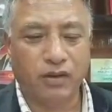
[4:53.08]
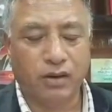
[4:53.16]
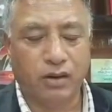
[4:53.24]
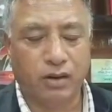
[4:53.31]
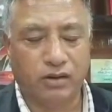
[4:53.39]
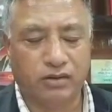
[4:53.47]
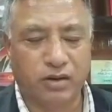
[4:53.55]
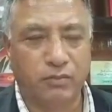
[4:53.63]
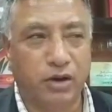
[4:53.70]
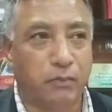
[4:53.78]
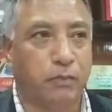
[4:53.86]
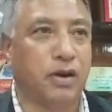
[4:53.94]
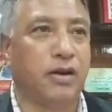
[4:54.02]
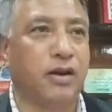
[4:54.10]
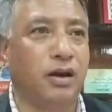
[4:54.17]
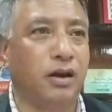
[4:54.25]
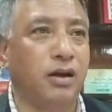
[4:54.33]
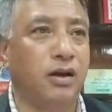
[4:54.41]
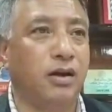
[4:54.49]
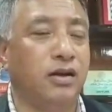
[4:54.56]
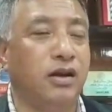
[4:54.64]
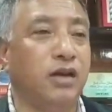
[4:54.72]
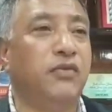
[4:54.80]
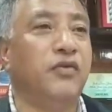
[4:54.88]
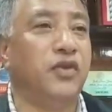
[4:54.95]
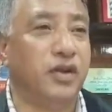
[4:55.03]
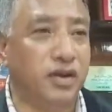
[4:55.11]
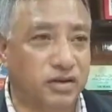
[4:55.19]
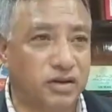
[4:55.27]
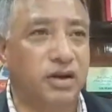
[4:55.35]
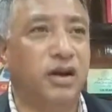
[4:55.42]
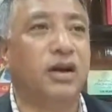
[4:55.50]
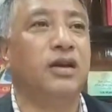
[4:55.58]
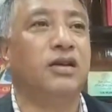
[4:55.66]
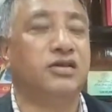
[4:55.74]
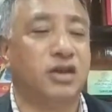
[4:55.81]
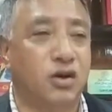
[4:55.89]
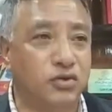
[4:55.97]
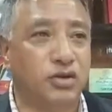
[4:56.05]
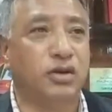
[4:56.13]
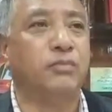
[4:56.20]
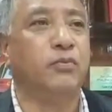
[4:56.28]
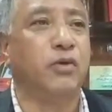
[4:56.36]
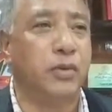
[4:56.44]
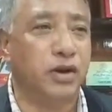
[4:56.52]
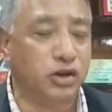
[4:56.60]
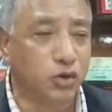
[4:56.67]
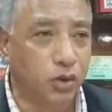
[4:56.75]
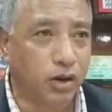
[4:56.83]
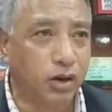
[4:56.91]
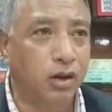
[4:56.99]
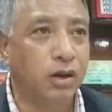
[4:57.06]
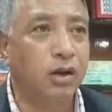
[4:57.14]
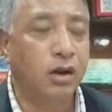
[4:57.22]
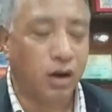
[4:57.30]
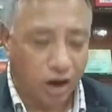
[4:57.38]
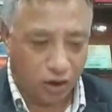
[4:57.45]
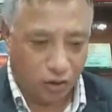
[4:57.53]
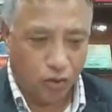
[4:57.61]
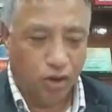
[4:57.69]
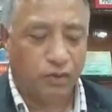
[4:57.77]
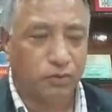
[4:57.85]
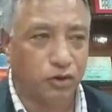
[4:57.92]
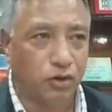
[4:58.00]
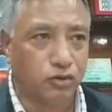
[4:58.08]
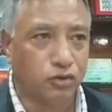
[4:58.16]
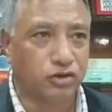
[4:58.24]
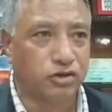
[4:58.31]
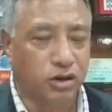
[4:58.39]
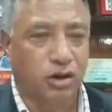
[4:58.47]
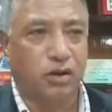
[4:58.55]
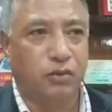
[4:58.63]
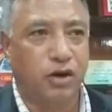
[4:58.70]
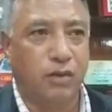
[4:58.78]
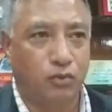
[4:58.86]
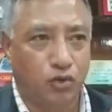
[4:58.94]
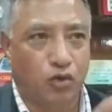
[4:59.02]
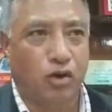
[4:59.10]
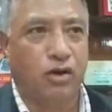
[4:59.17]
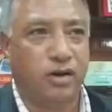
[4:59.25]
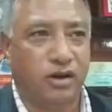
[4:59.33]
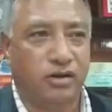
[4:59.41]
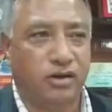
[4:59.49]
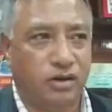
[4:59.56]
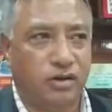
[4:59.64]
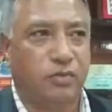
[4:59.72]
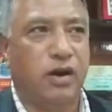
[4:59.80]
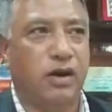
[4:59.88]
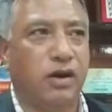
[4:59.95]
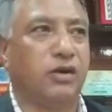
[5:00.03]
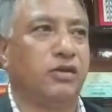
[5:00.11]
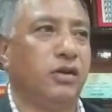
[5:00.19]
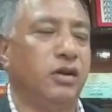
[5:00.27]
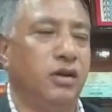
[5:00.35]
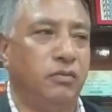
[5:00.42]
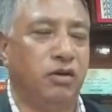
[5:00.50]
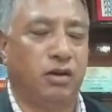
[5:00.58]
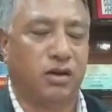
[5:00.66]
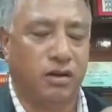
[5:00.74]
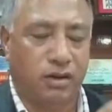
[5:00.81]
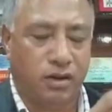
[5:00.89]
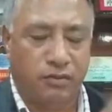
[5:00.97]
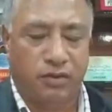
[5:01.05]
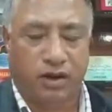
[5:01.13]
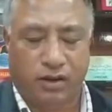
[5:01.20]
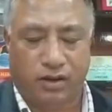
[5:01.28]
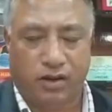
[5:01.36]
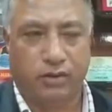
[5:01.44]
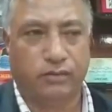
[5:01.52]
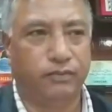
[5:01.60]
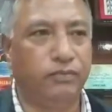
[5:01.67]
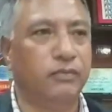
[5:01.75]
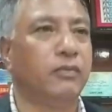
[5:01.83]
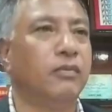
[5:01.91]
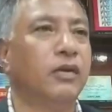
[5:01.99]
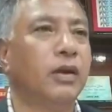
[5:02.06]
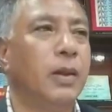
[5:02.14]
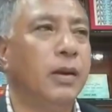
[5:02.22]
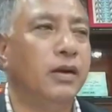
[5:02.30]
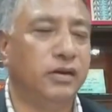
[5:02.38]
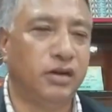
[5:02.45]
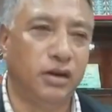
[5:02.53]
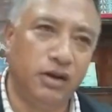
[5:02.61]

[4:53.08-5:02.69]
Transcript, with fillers: uh, Sambit Patra day before yesterday in his house in Bhubaneswar. I told him also, sir, we have to contest this by-election in Gambegre. He hmm. said,